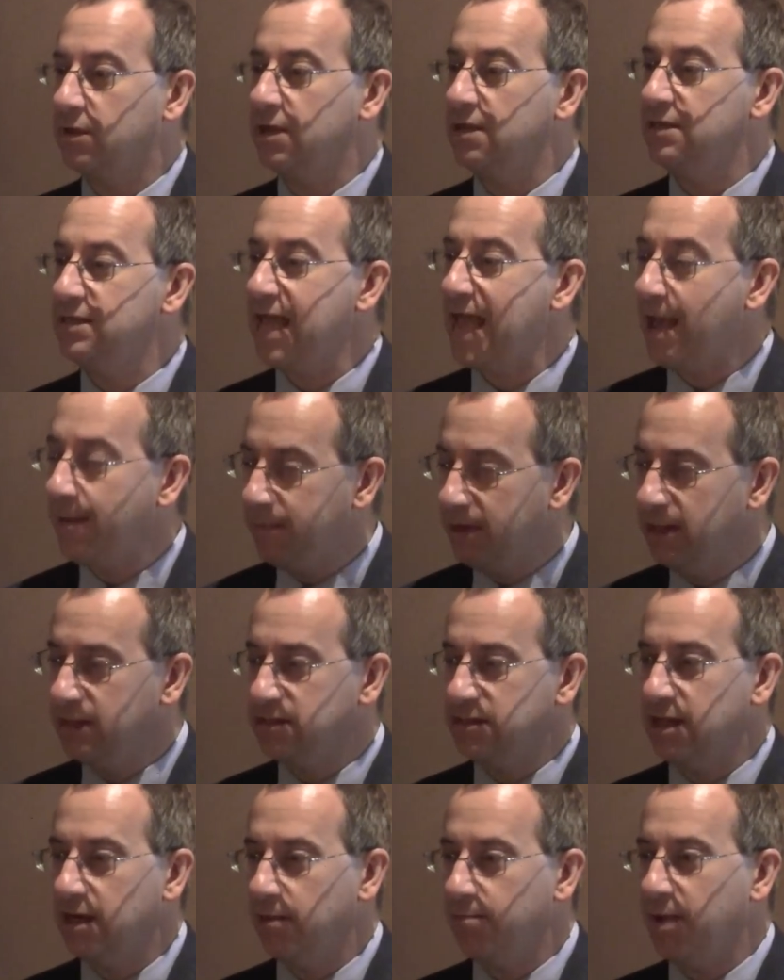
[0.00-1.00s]

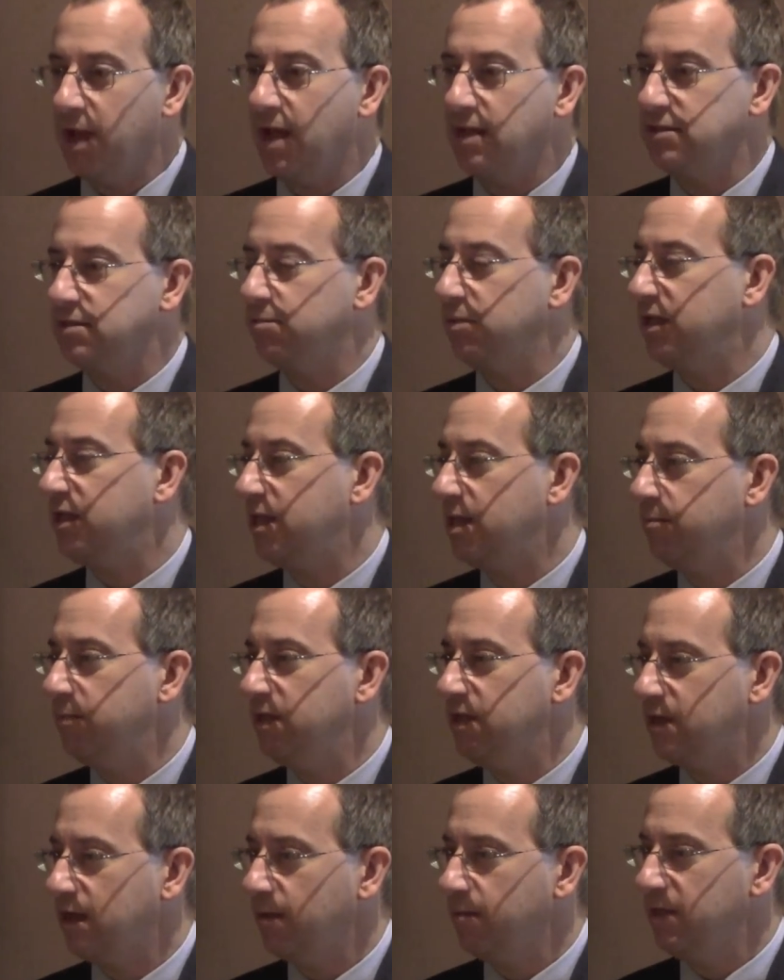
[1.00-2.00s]
contaminants that possibly can
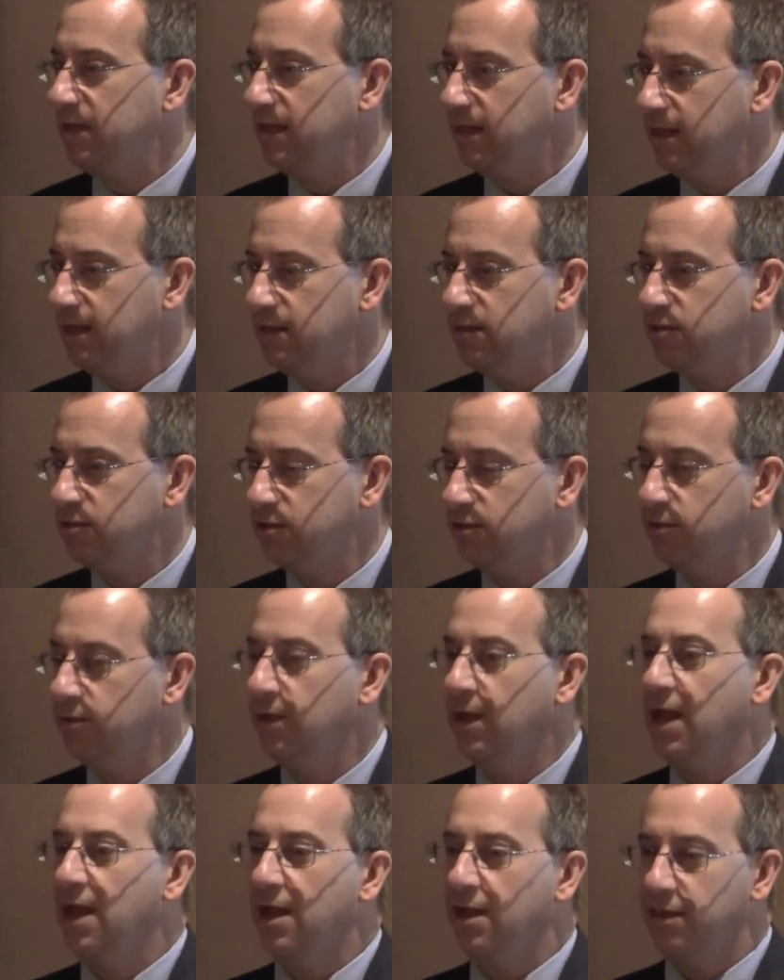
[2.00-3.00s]
be coming into
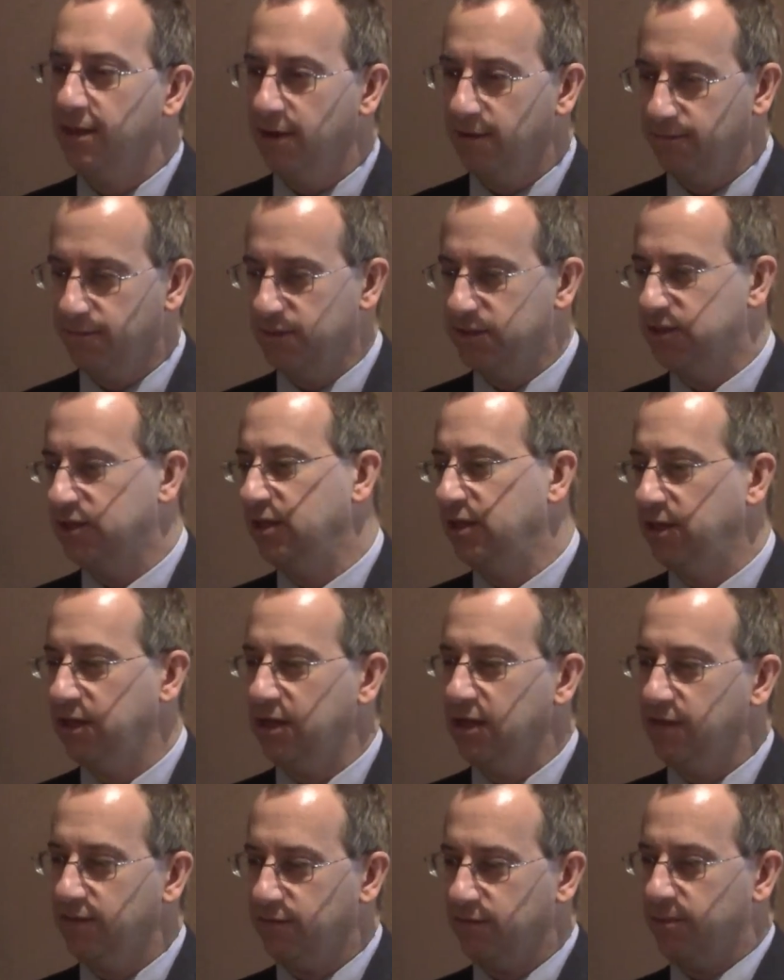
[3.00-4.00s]
their
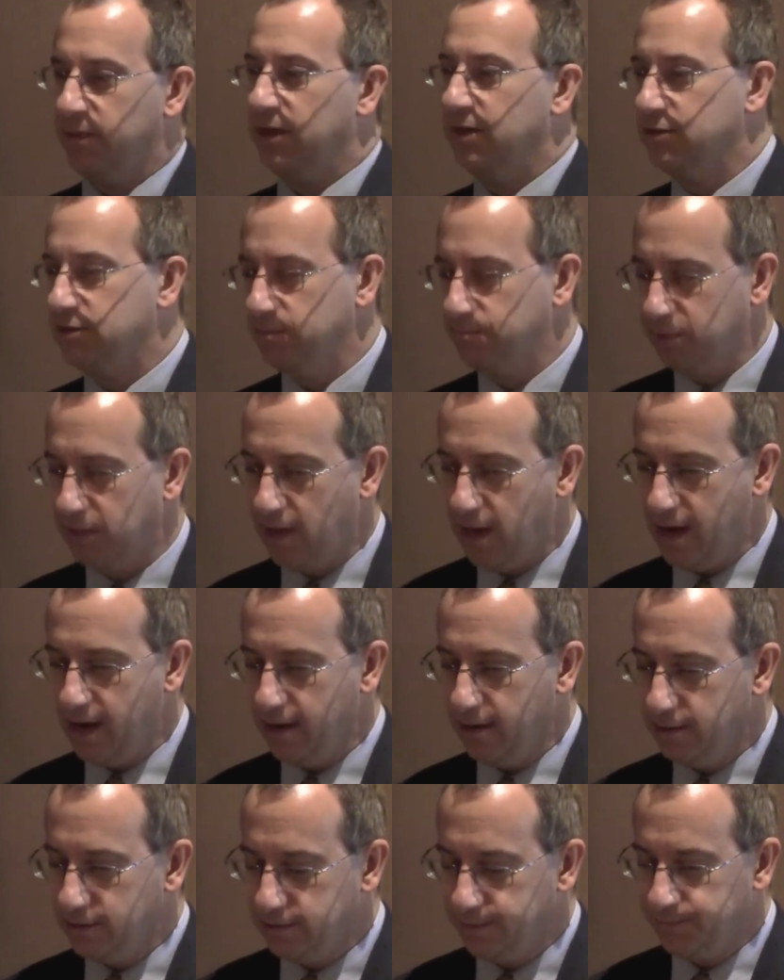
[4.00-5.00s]
facility from their
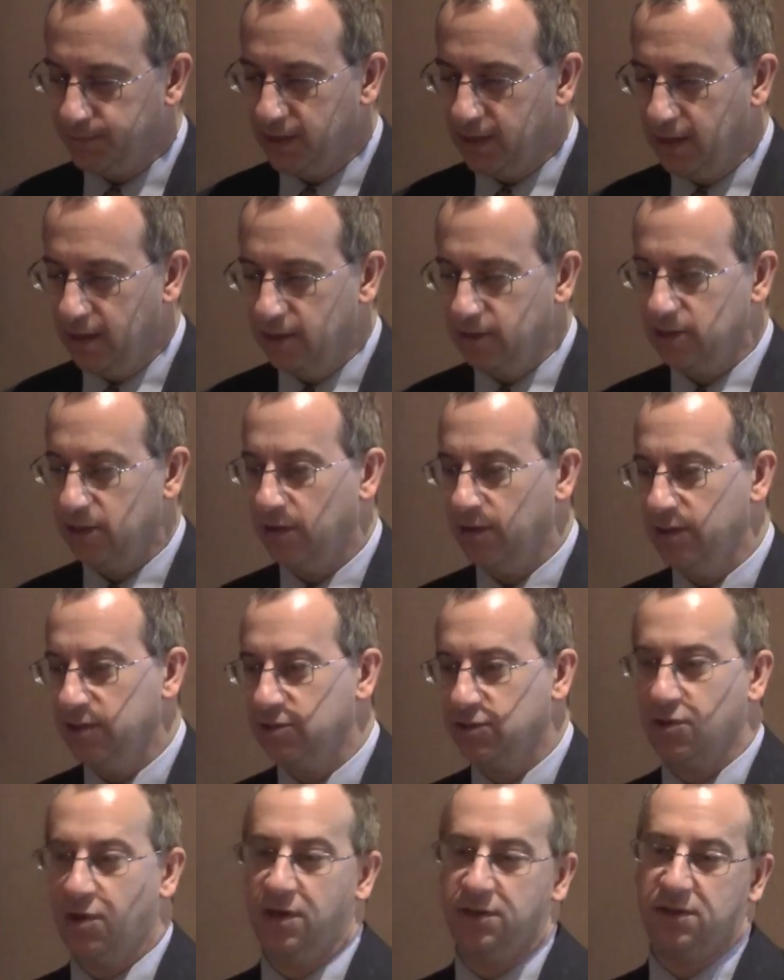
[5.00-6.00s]
suppliers. So
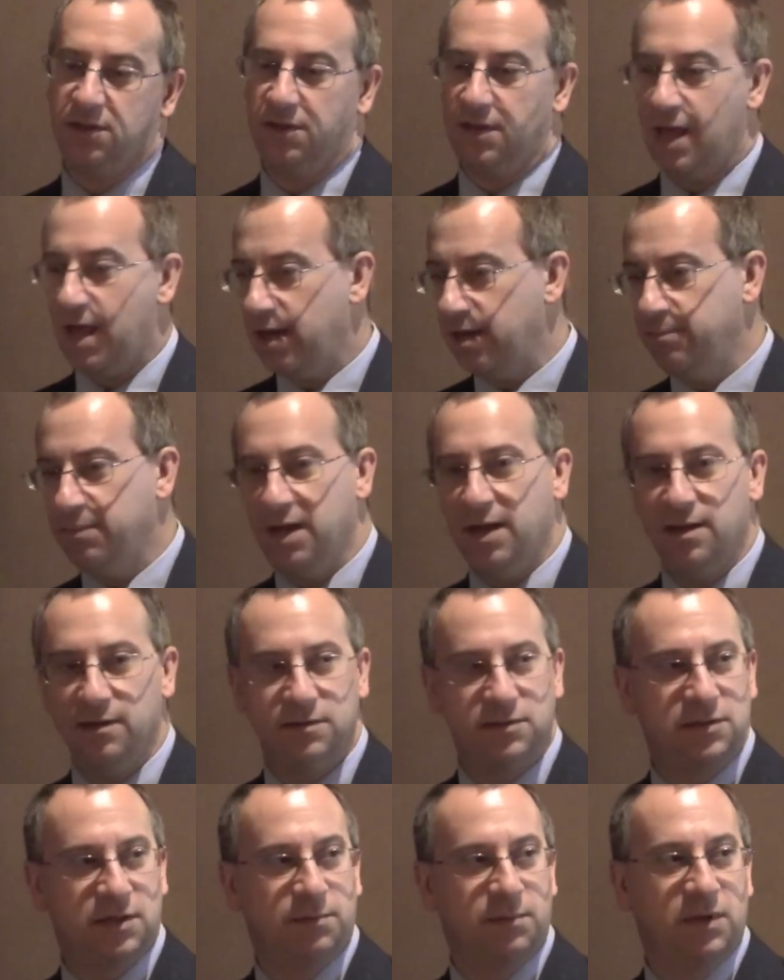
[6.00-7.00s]
this talked a lot
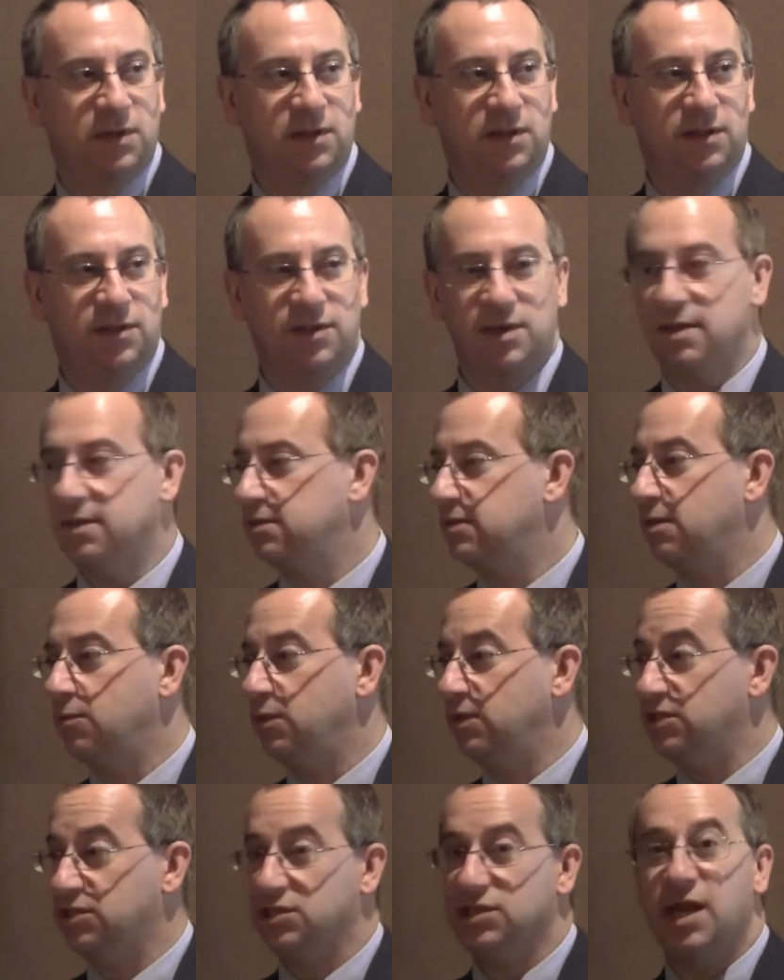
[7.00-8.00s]
about some of the things that
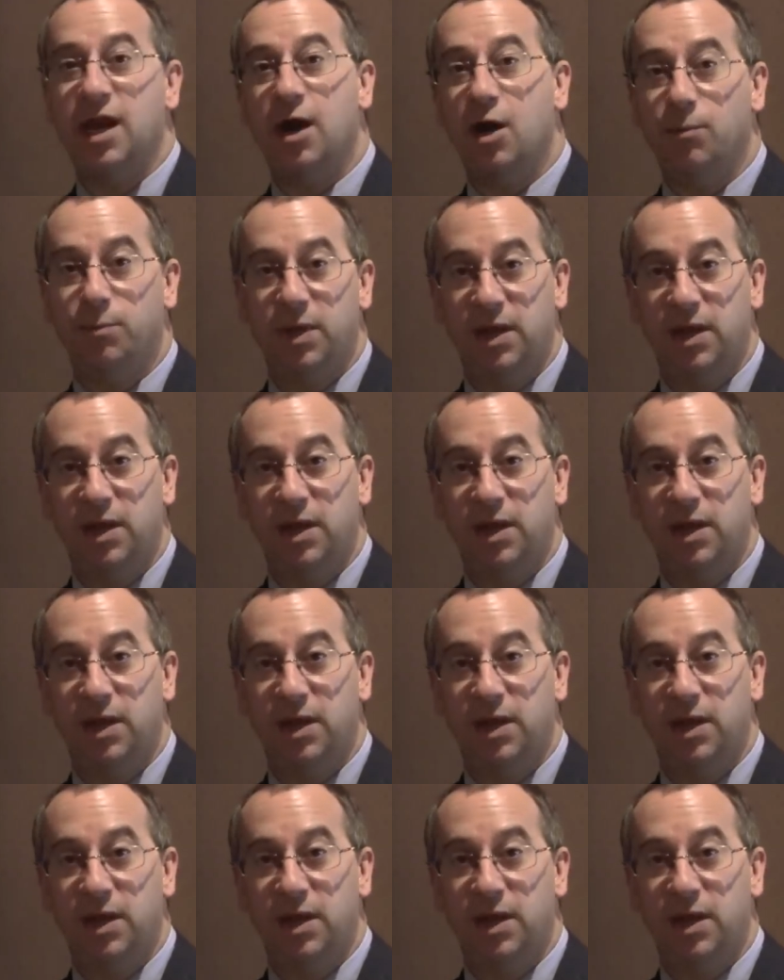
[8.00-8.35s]
would scare